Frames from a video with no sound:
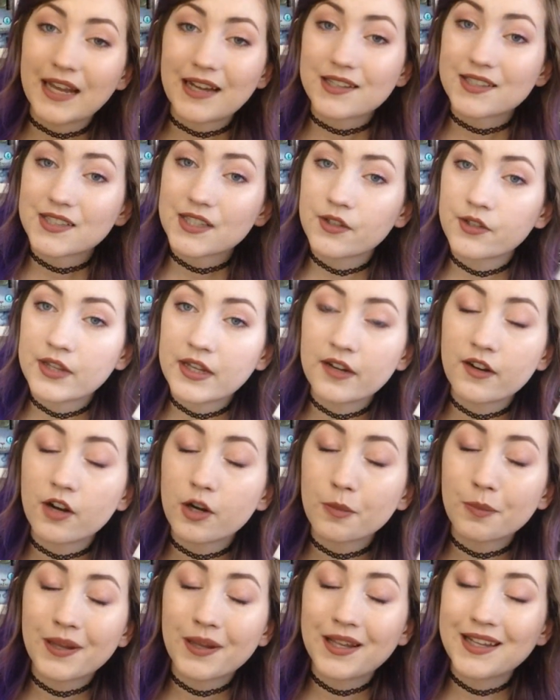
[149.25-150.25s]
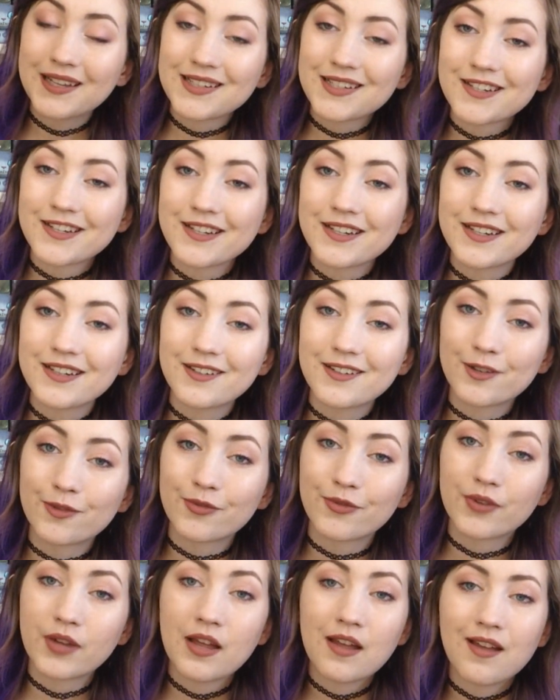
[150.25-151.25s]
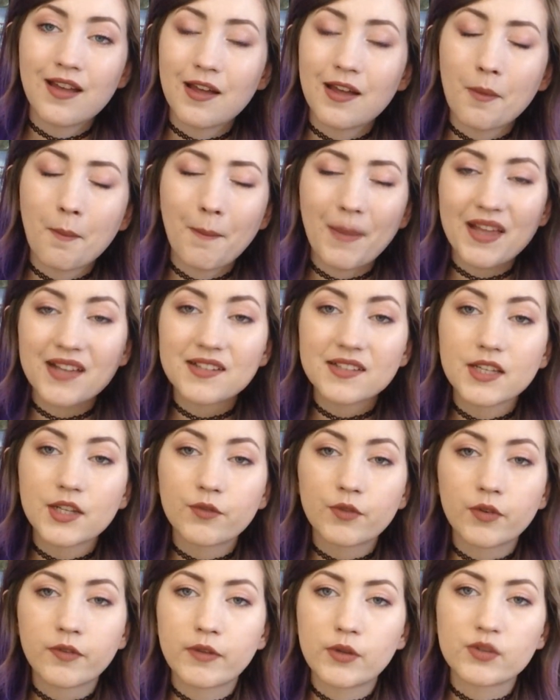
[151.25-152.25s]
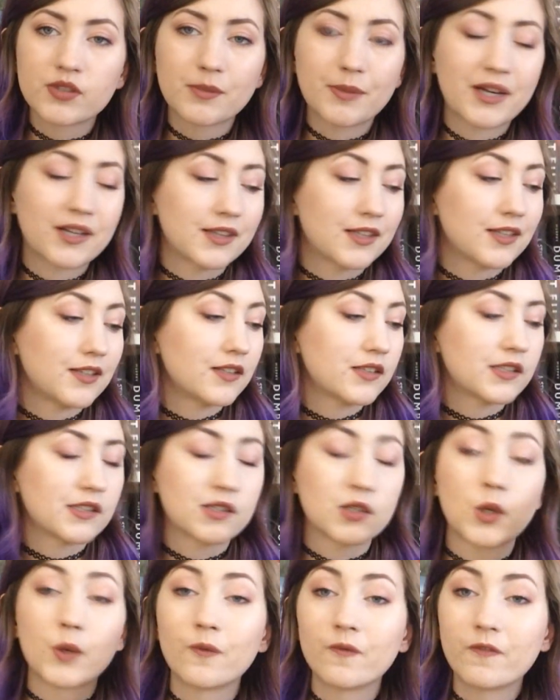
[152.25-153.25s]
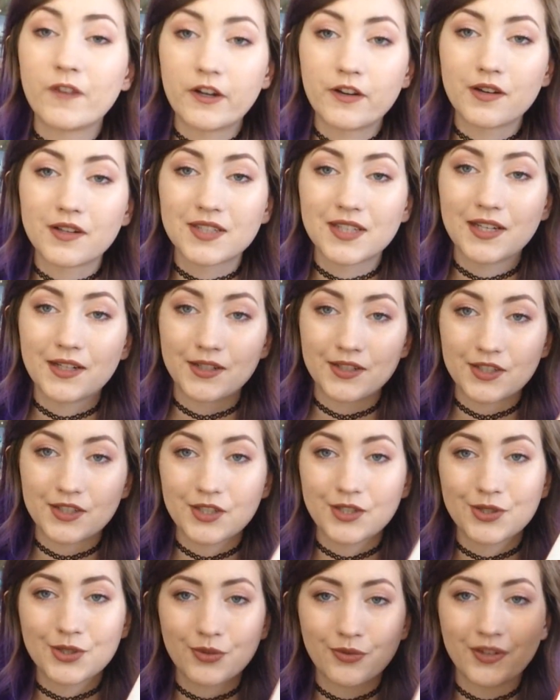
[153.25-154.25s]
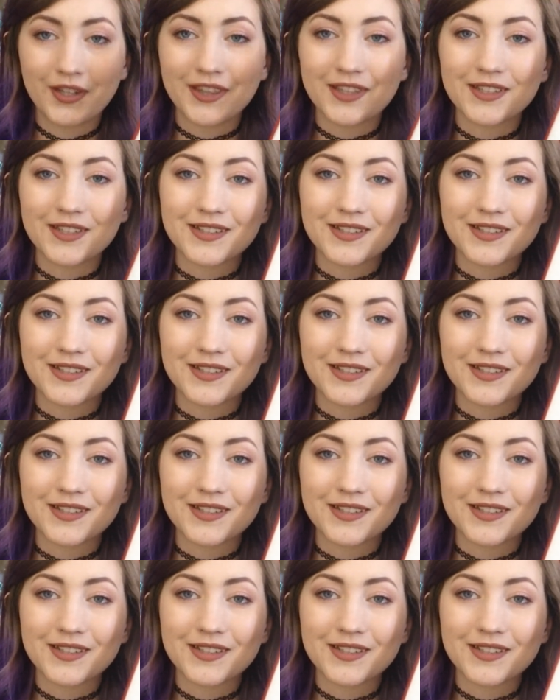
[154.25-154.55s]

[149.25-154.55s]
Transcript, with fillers: Yeah, so there are plenty of amazing reviews about this, so I'm very excited to read